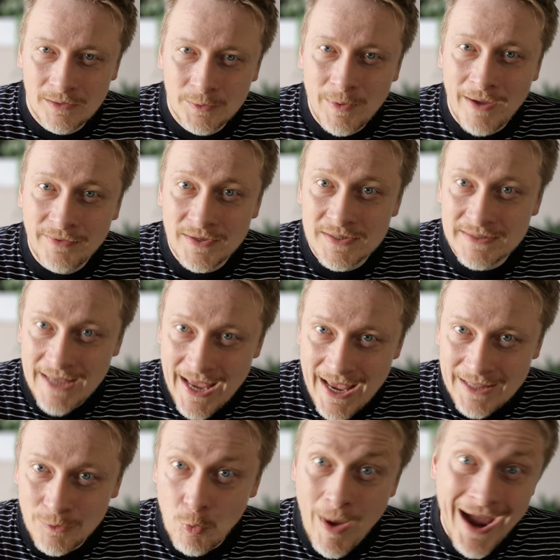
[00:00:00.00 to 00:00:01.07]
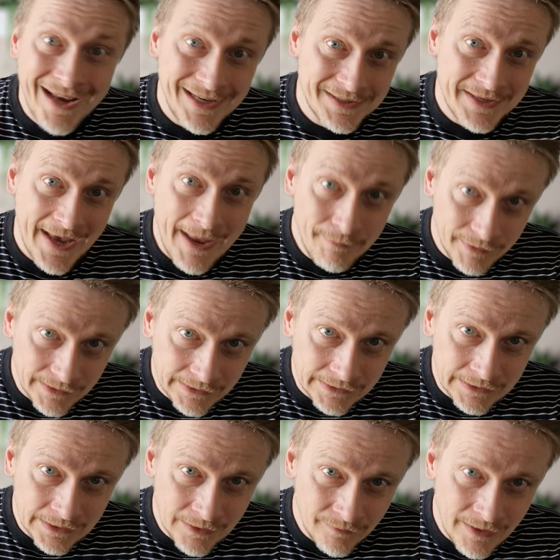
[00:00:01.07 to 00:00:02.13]
To understand why this
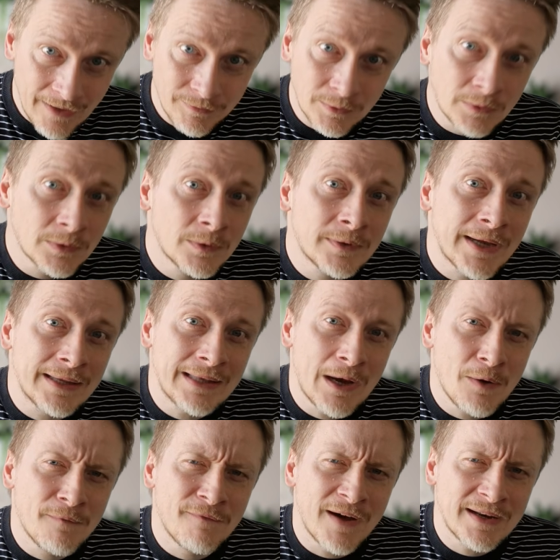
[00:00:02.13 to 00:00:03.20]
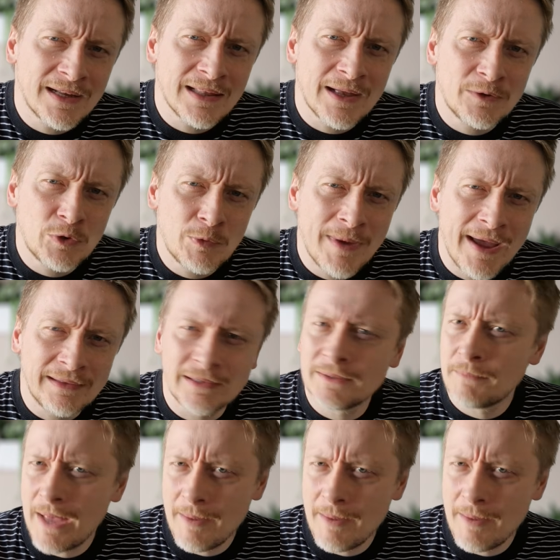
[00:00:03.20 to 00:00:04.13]
happened, we have to look at how vanilla Doom handled